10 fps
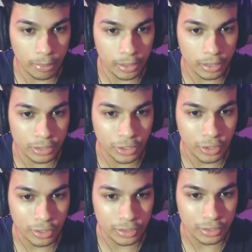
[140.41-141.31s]
it in
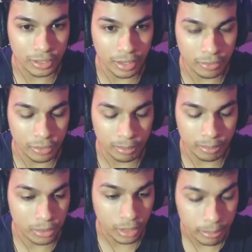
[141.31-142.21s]
charge, and after I'm
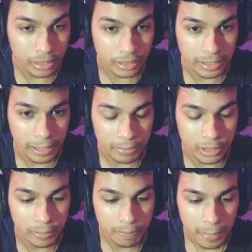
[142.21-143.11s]
done playing the game.
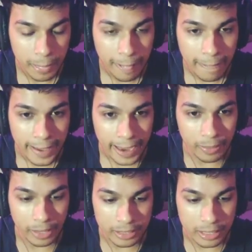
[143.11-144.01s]
So,
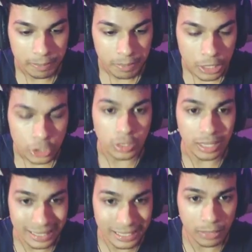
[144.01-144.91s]
anyways, so
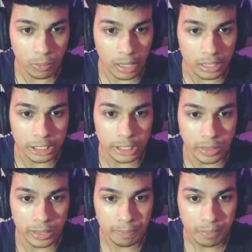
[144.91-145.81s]
let's get right into
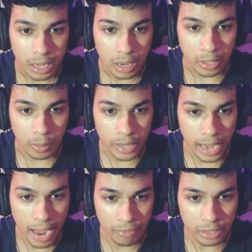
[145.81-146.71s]
it. Okay, we
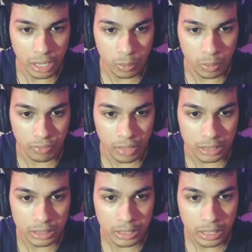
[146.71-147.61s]
have a gun with us,